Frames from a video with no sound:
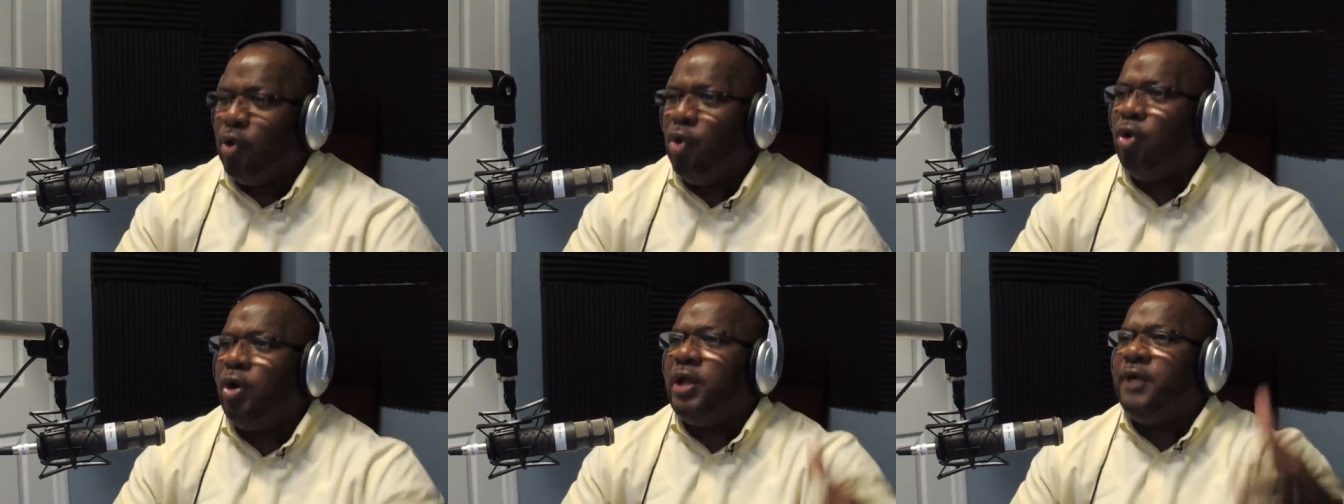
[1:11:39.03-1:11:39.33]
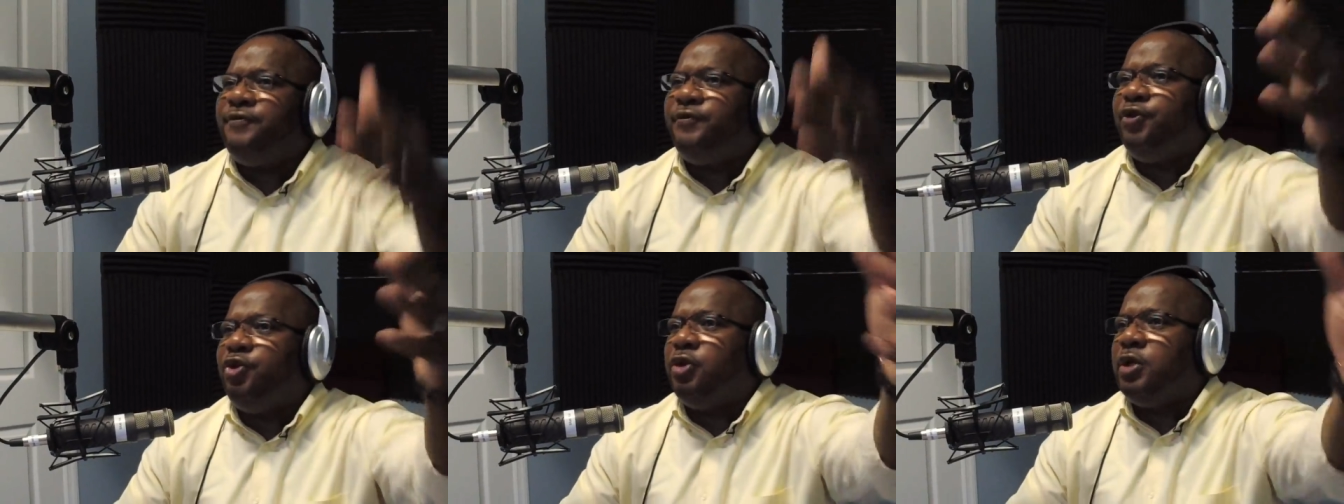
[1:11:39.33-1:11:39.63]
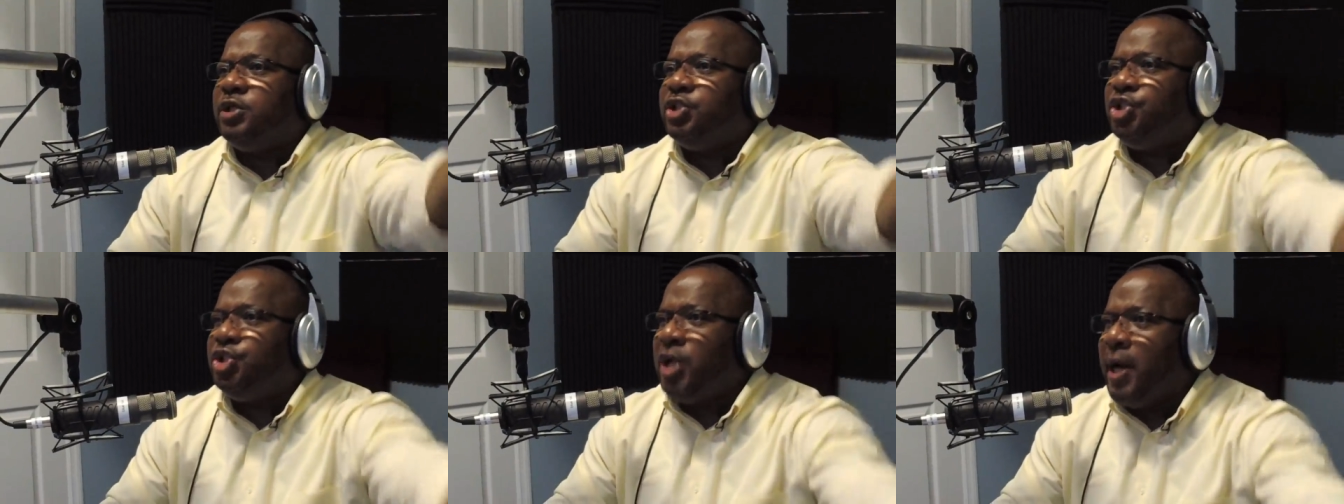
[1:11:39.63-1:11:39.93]
Only for you
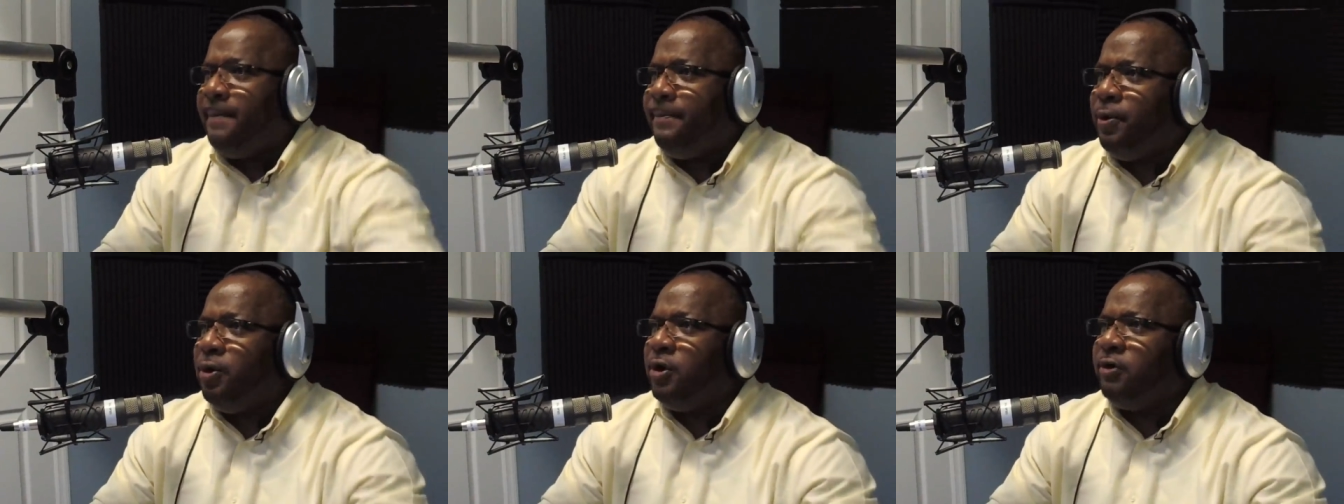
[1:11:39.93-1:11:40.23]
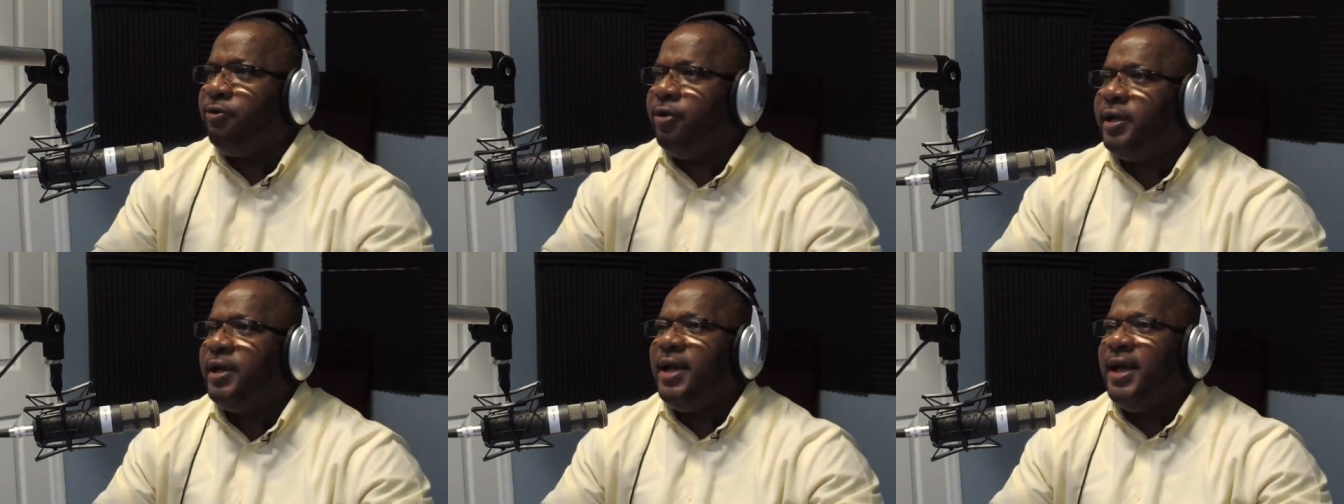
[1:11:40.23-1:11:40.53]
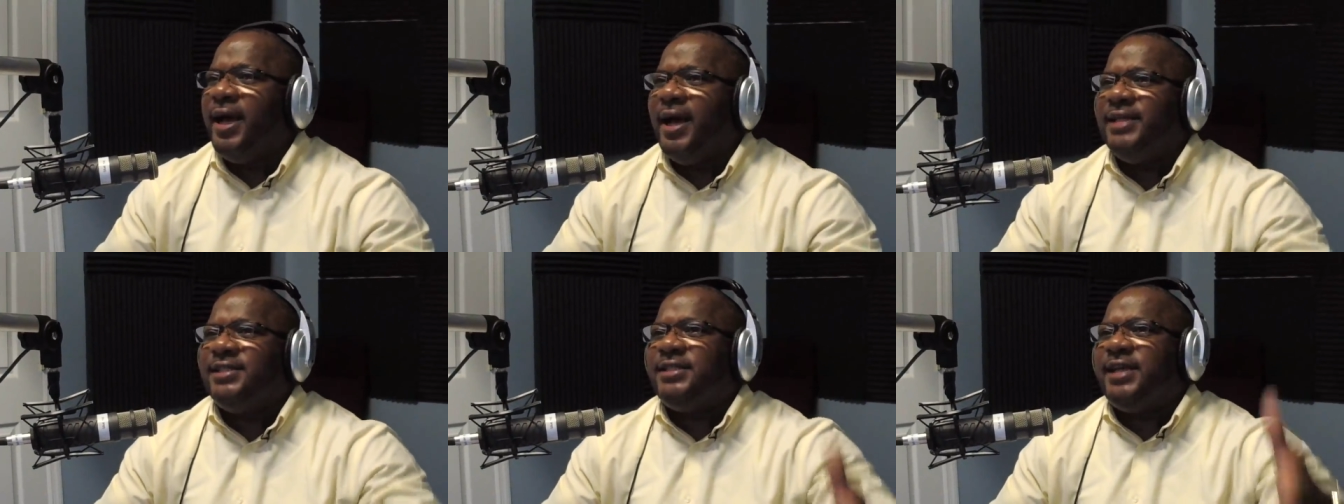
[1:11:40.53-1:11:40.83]
to jump over it
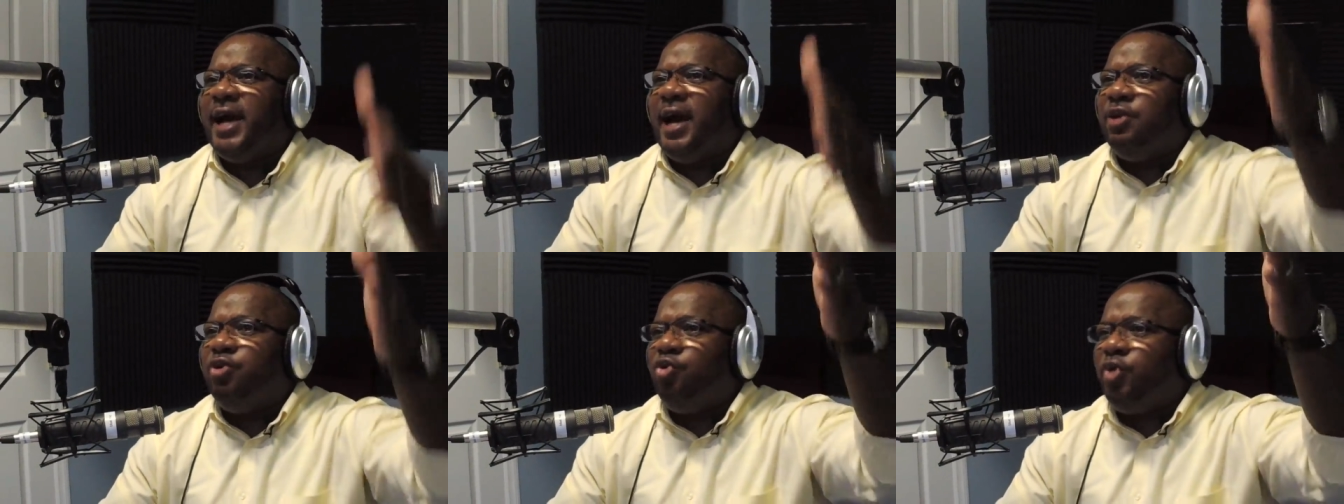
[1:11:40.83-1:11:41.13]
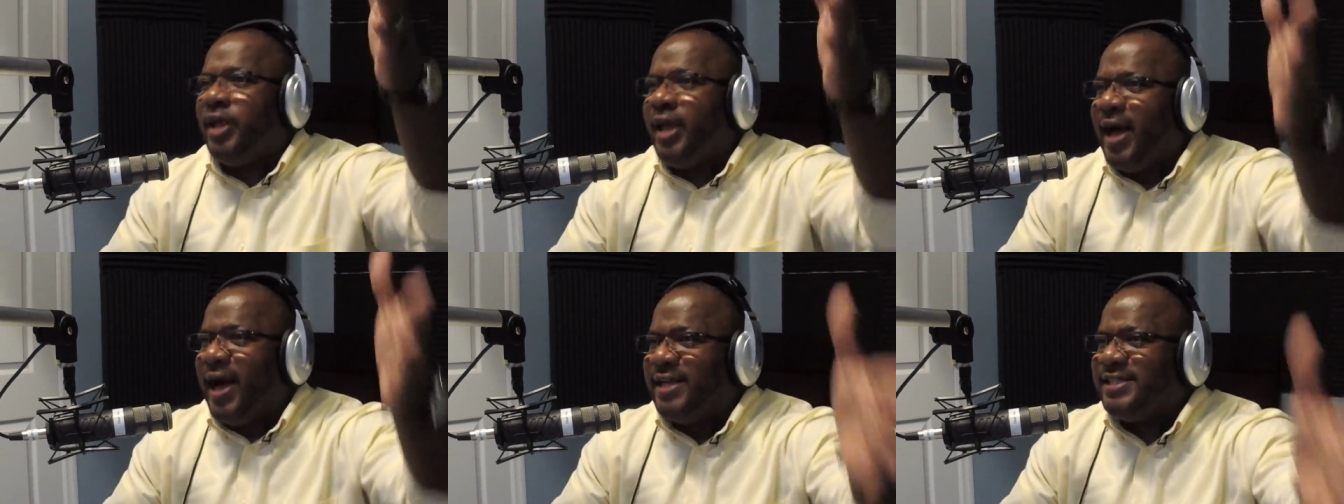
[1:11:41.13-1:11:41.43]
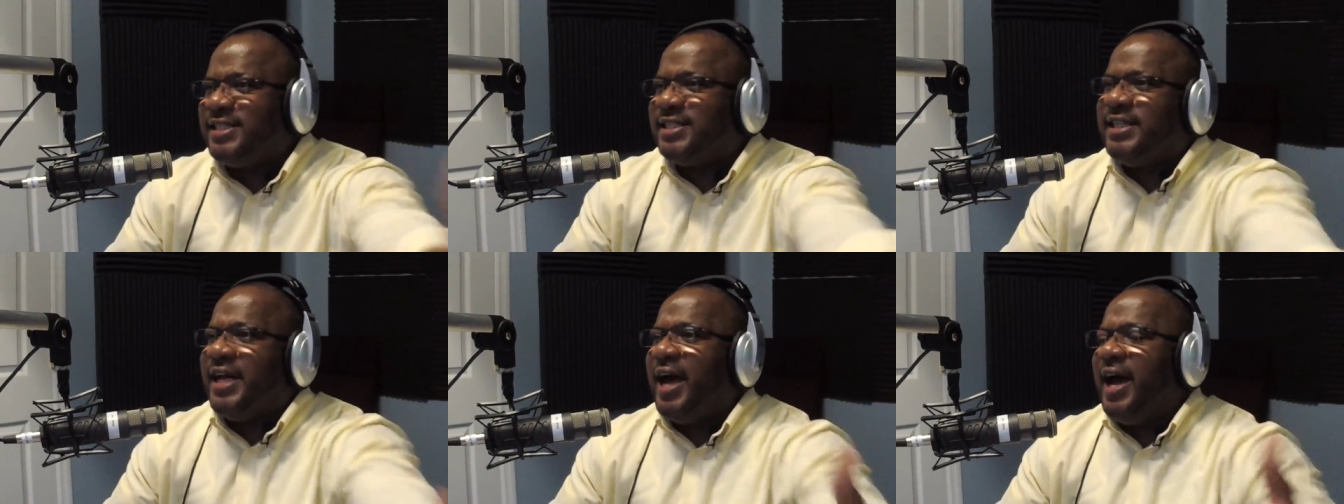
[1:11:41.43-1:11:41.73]
and see how you
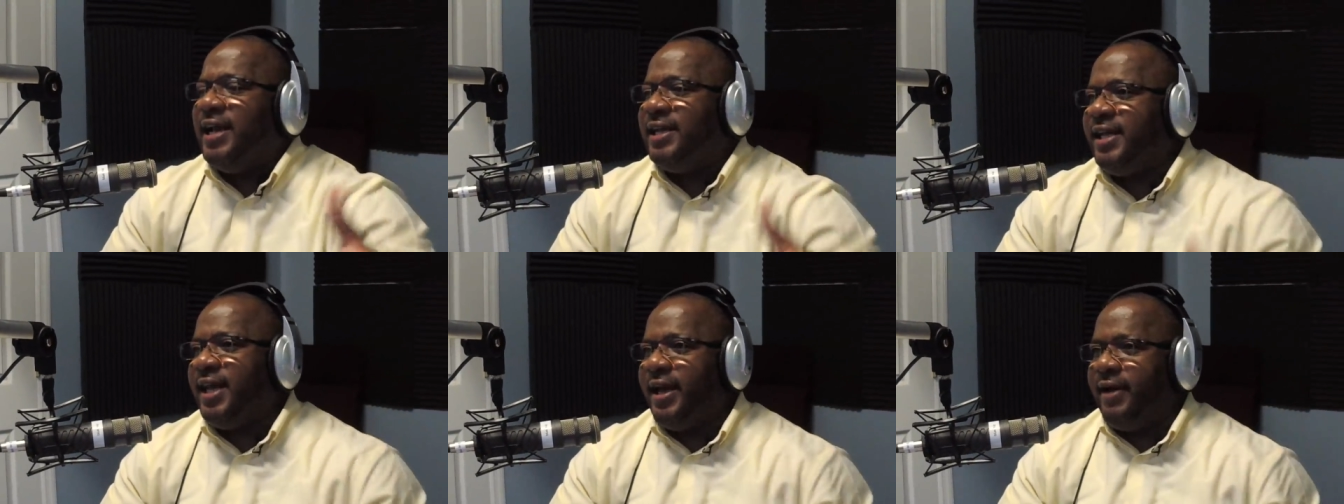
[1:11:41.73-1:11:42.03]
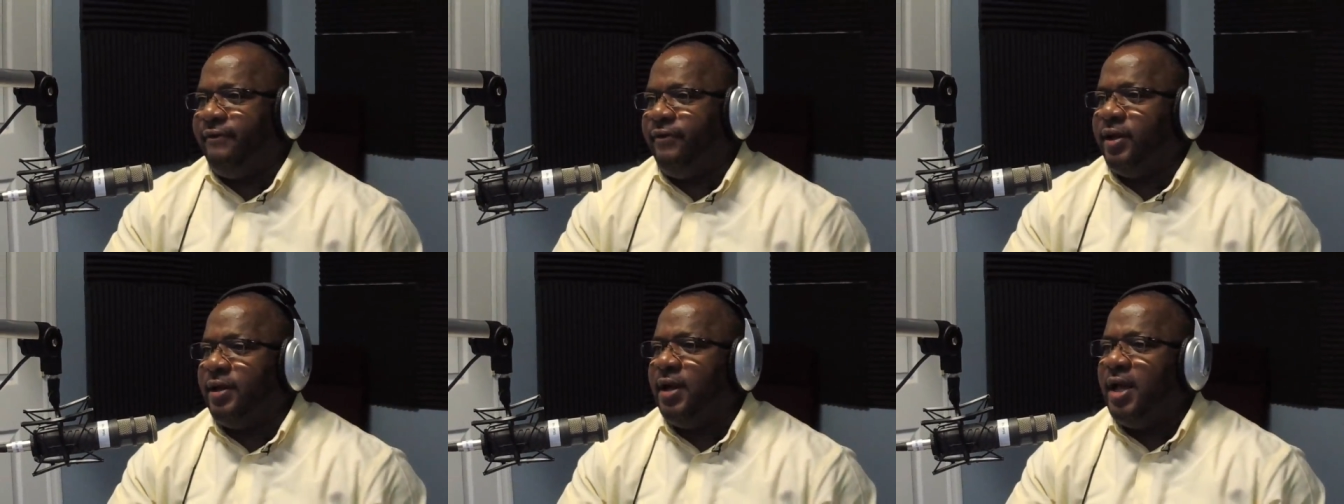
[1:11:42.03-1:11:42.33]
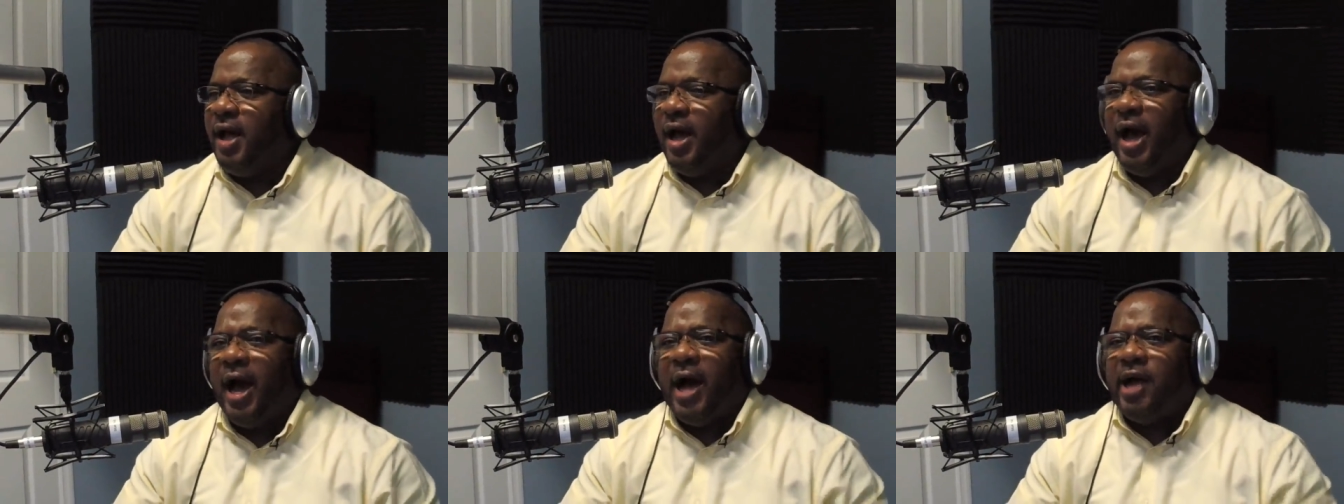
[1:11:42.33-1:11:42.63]
can't stand Kevin,
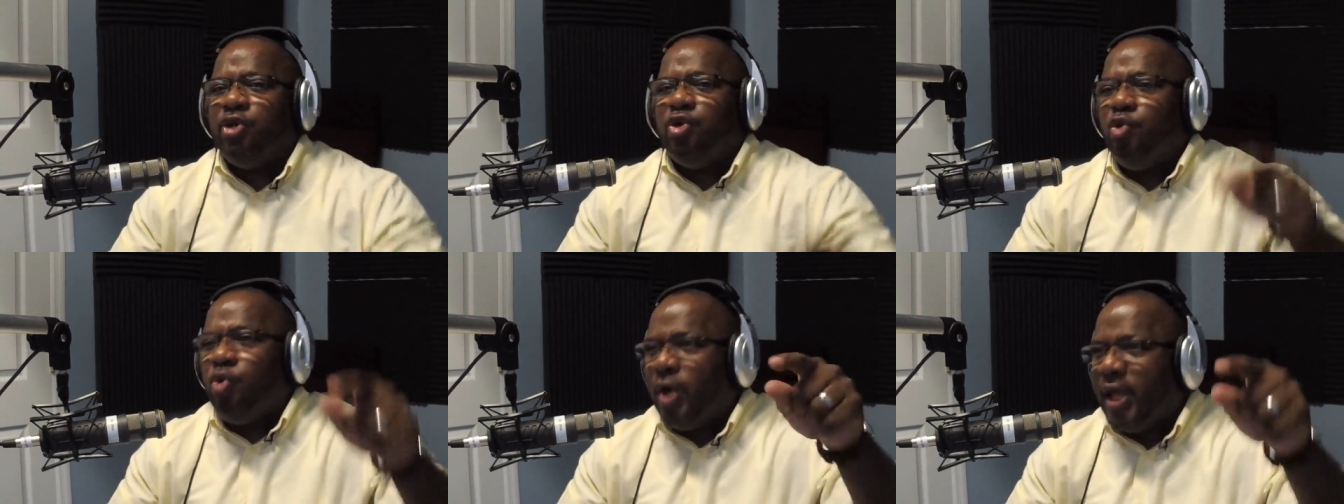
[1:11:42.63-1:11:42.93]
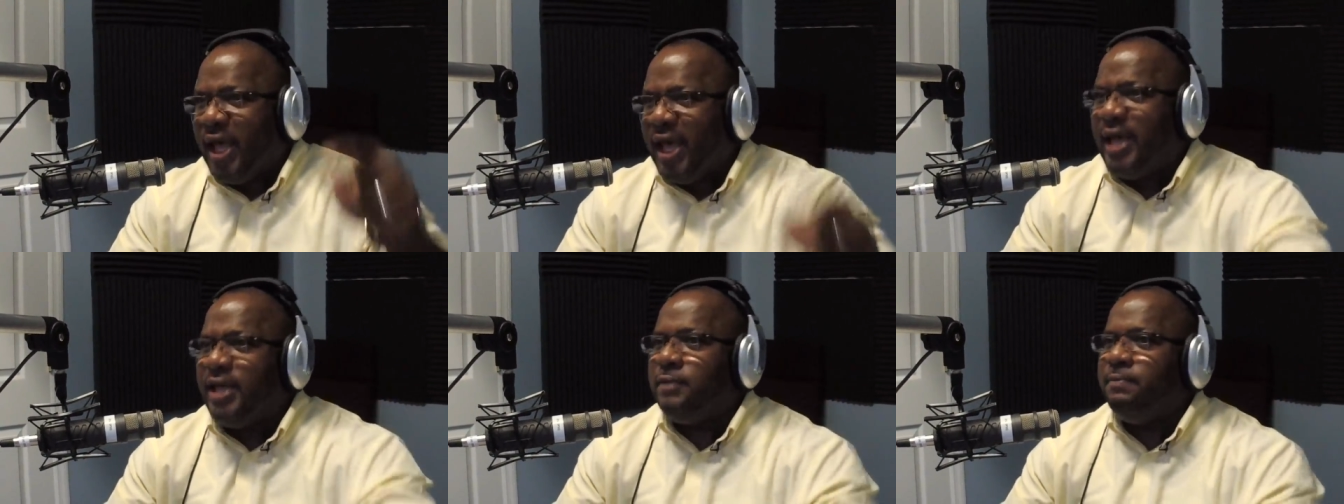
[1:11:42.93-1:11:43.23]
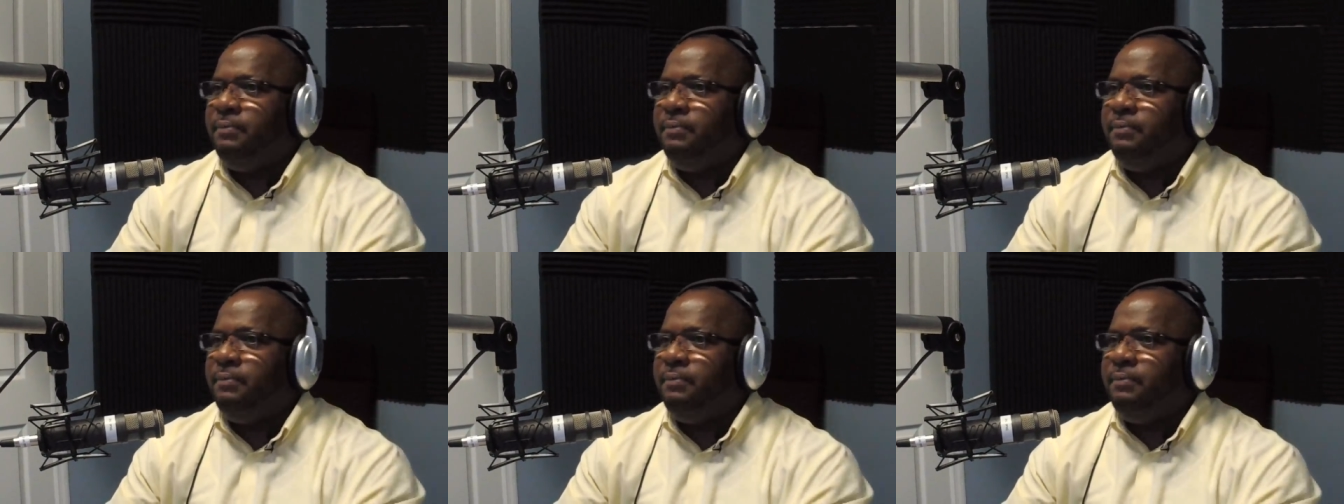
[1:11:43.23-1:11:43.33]
how you hate